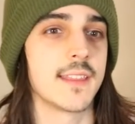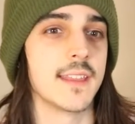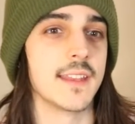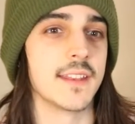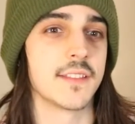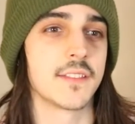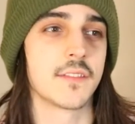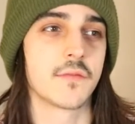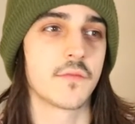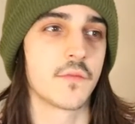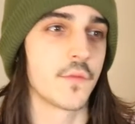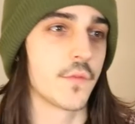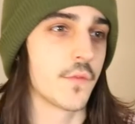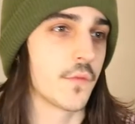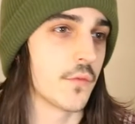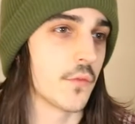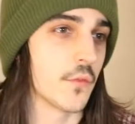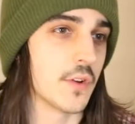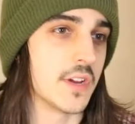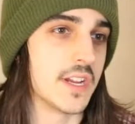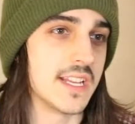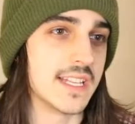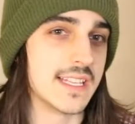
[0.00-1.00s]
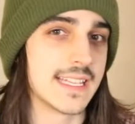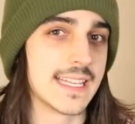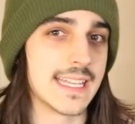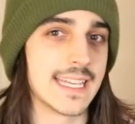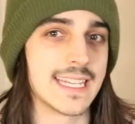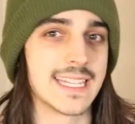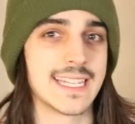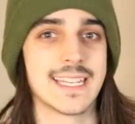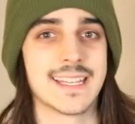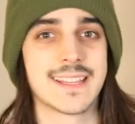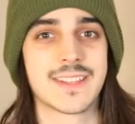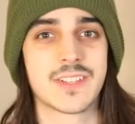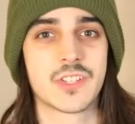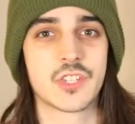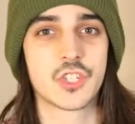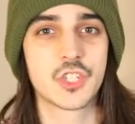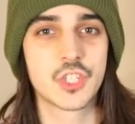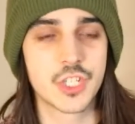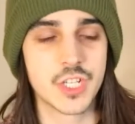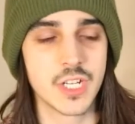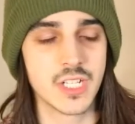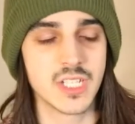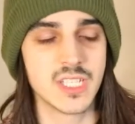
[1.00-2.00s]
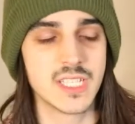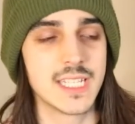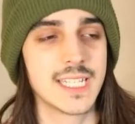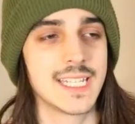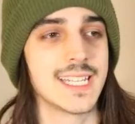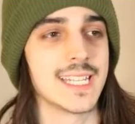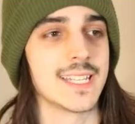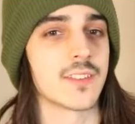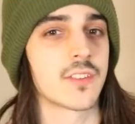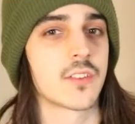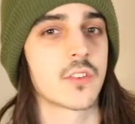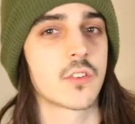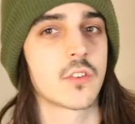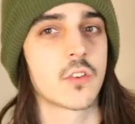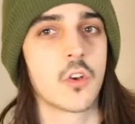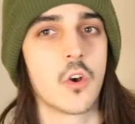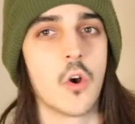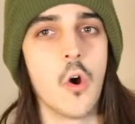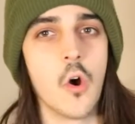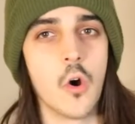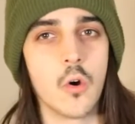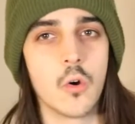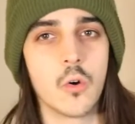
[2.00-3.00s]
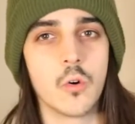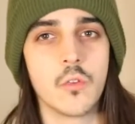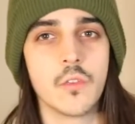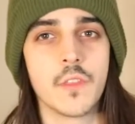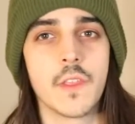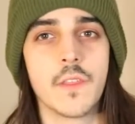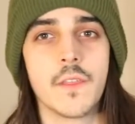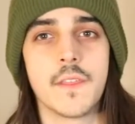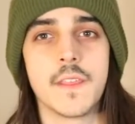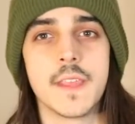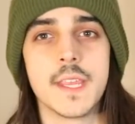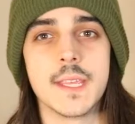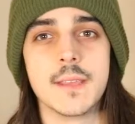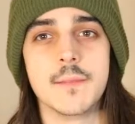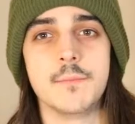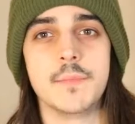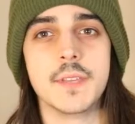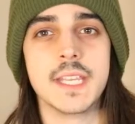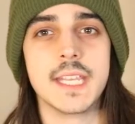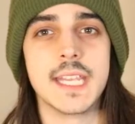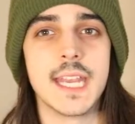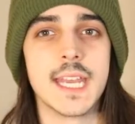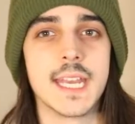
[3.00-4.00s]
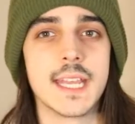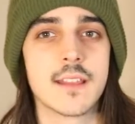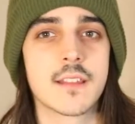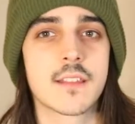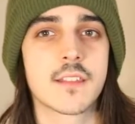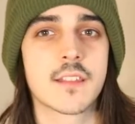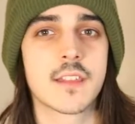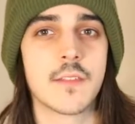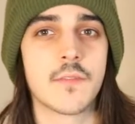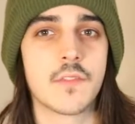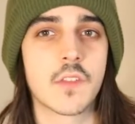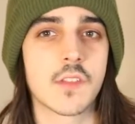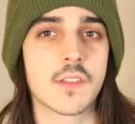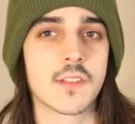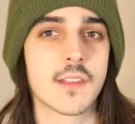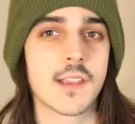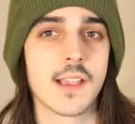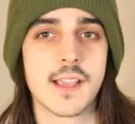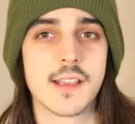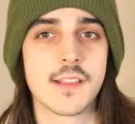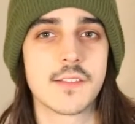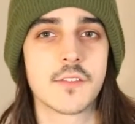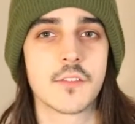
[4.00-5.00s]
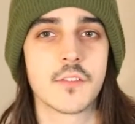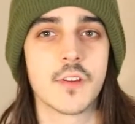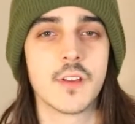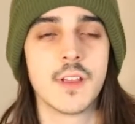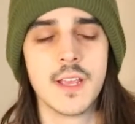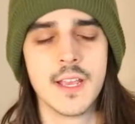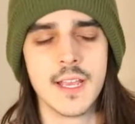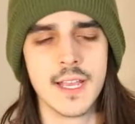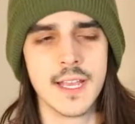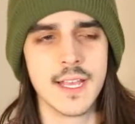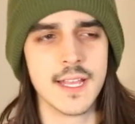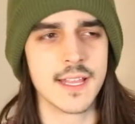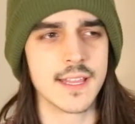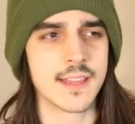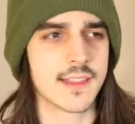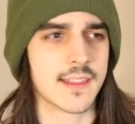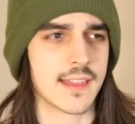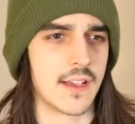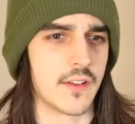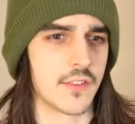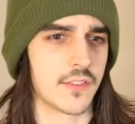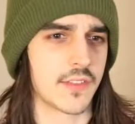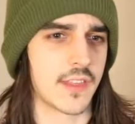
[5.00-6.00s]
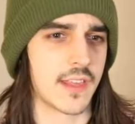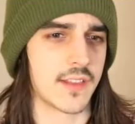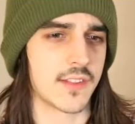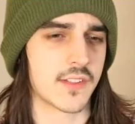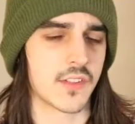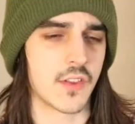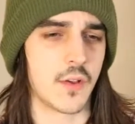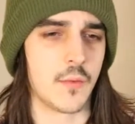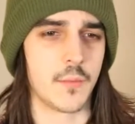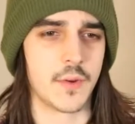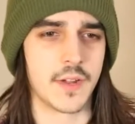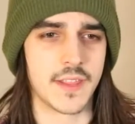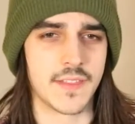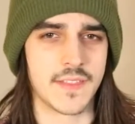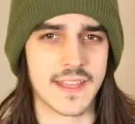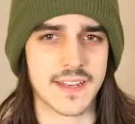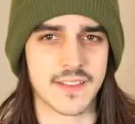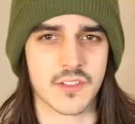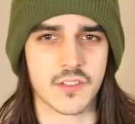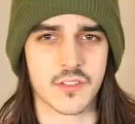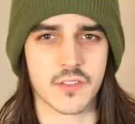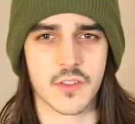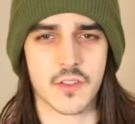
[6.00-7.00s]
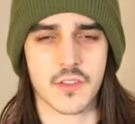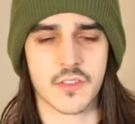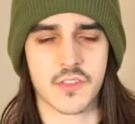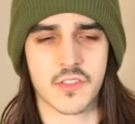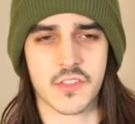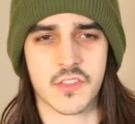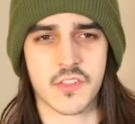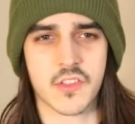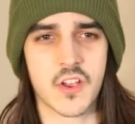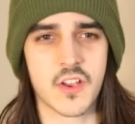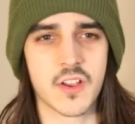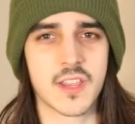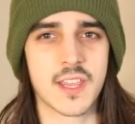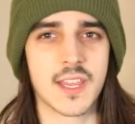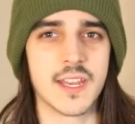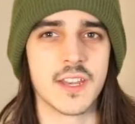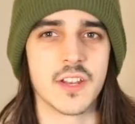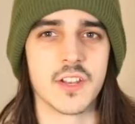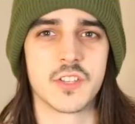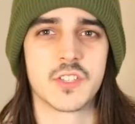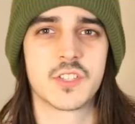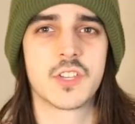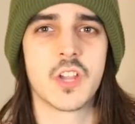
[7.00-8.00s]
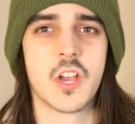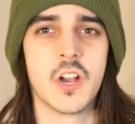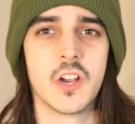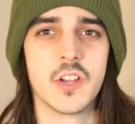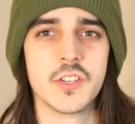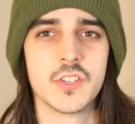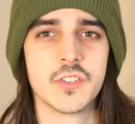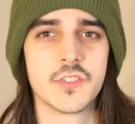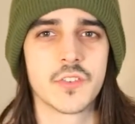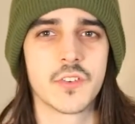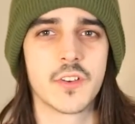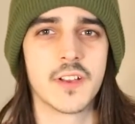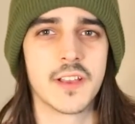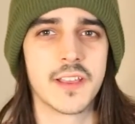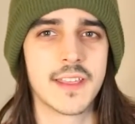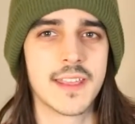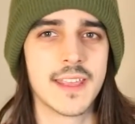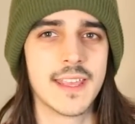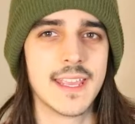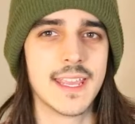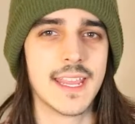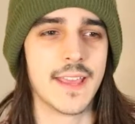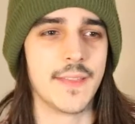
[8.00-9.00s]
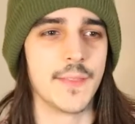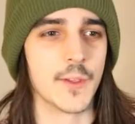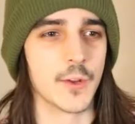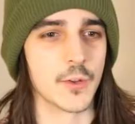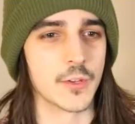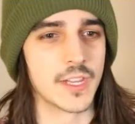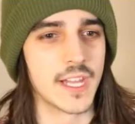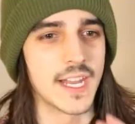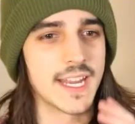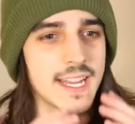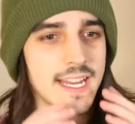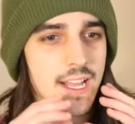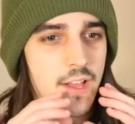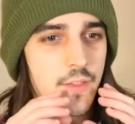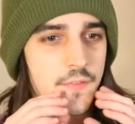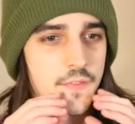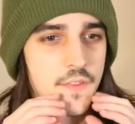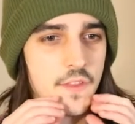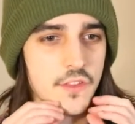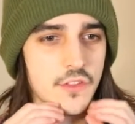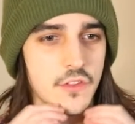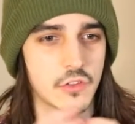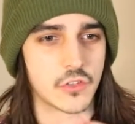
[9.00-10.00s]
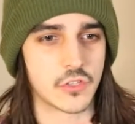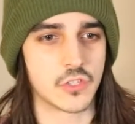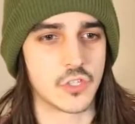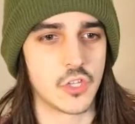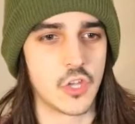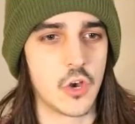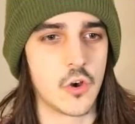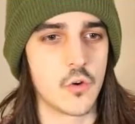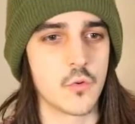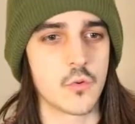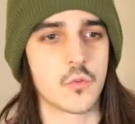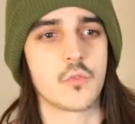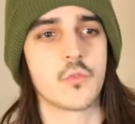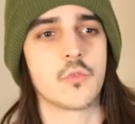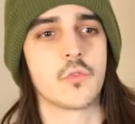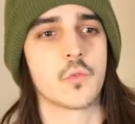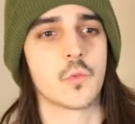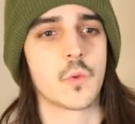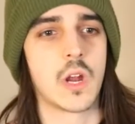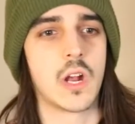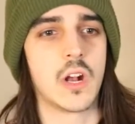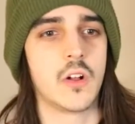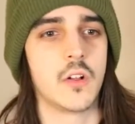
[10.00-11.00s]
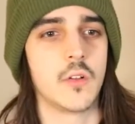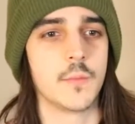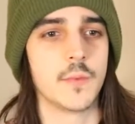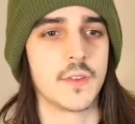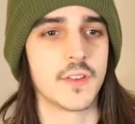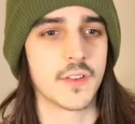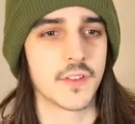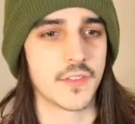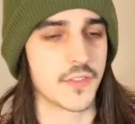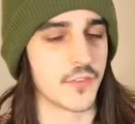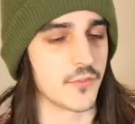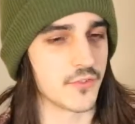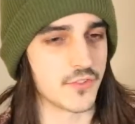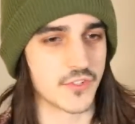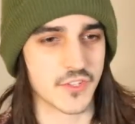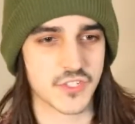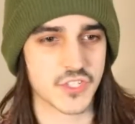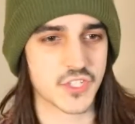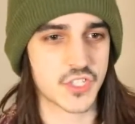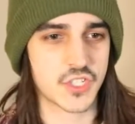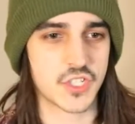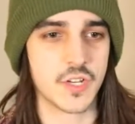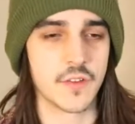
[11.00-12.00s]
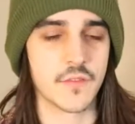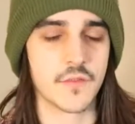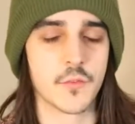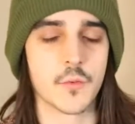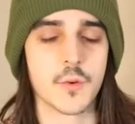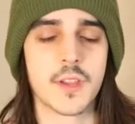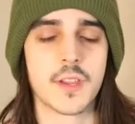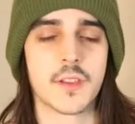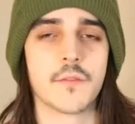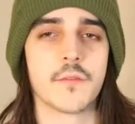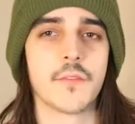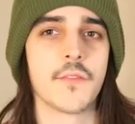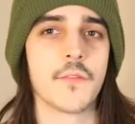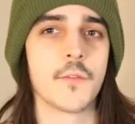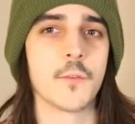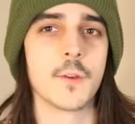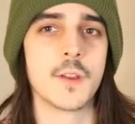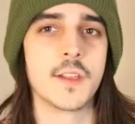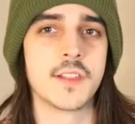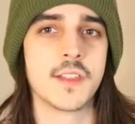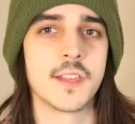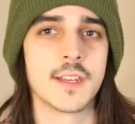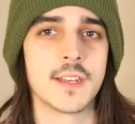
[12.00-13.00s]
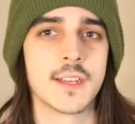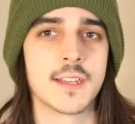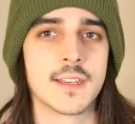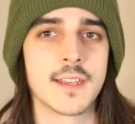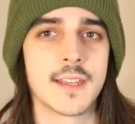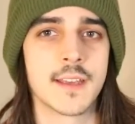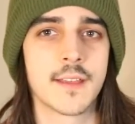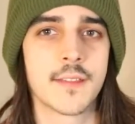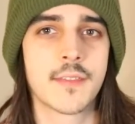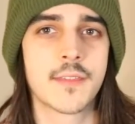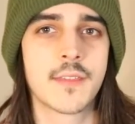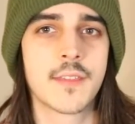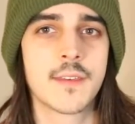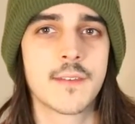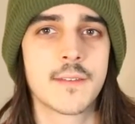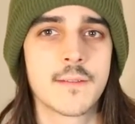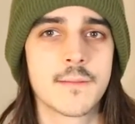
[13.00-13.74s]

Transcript: It's freezing, it's chilling, it's cold. The beginning synthesizer sounds like somebody that's stuck in a tundra, and they're letting out this low growl because they're just shivering and freezing to death.